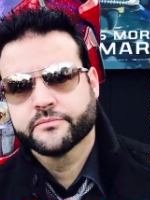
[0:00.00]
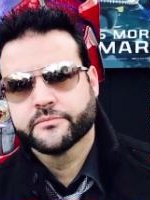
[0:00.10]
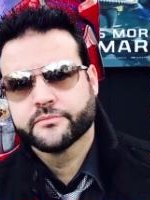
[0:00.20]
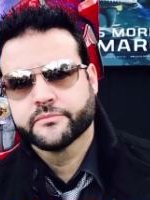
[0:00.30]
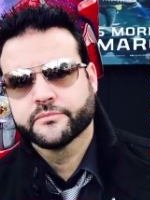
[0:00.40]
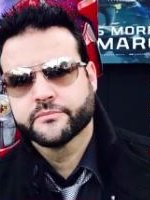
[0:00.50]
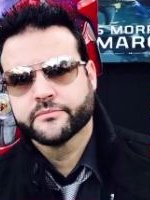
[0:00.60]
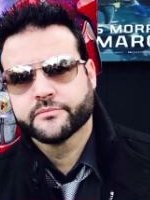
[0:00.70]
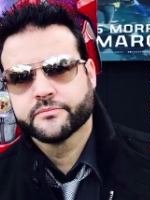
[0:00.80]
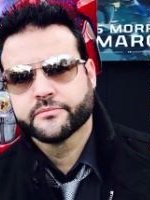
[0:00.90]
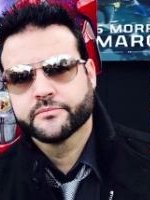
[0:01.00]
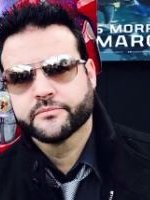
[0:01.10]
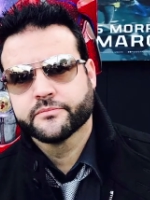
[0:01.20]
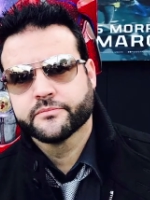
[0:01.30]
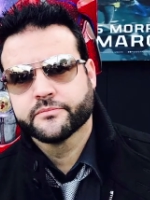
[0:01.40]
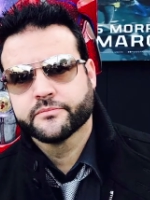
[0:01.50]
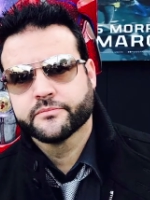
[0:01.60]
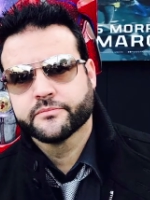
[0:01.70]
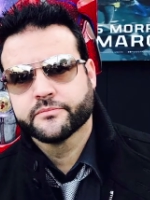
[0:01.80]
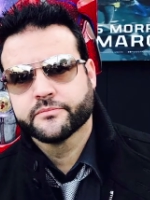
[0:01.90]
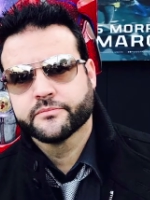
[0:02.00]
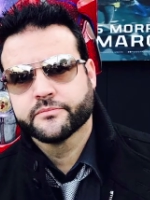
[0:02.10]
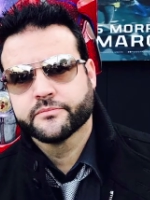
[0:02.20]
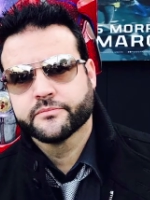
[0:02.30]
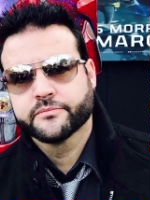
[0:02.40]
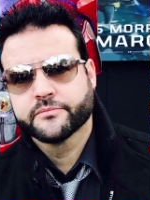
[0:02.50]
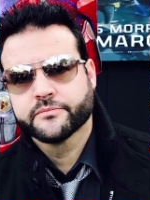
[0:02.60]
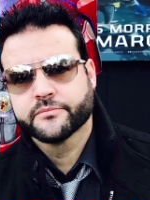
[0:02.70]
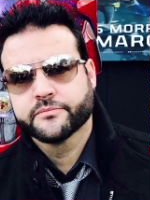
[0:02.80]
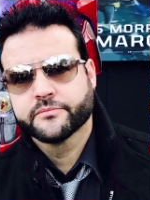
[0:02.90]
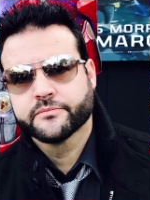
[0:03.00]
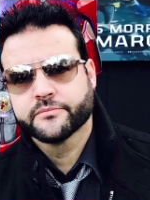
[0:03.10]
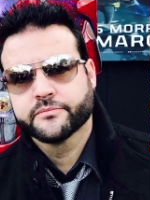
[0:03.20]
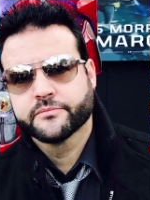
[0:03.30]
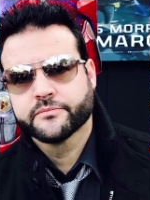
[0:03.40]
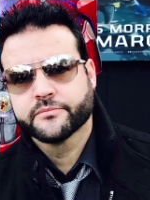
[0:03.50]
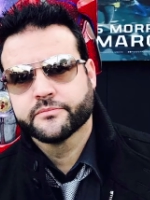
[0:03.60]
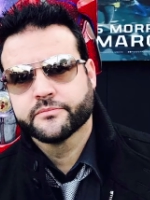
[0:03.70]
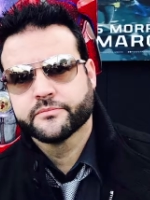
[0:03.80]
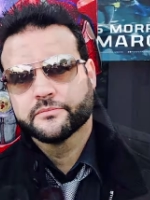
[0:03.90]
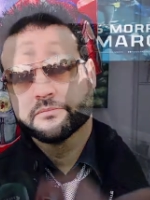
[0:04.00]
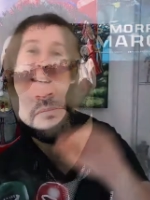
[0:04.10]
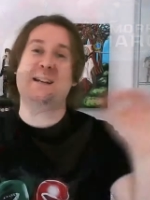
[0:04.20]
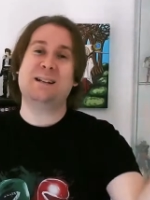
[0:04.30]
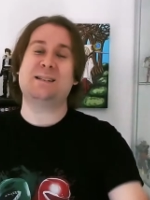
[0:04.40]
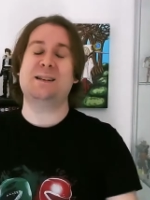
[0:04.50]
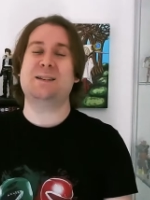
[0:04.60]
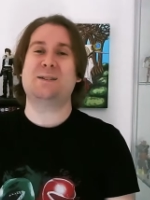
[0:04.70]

If he had, they were so large, if he had taken them off, I would have recognized his face in an instant.